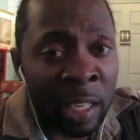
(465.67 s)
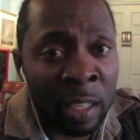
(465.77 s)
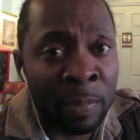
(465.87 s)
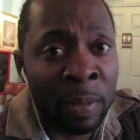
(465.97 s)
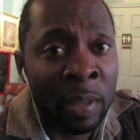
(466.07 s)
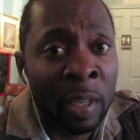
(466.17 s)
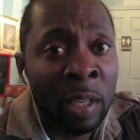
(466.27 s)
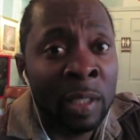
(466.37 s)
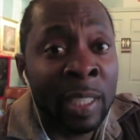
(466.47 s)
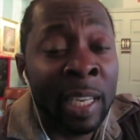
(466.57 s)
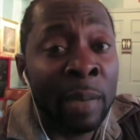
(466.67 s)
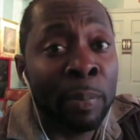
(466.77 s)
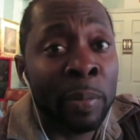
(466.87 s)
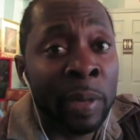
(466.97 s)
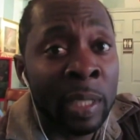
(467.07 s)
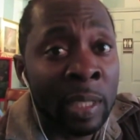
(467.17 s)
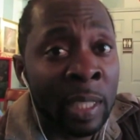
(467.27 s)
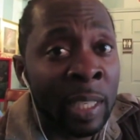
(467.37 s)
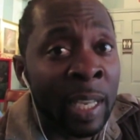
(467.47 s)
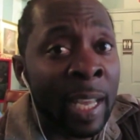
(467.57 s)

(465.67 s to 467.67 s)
up, to get it printed, and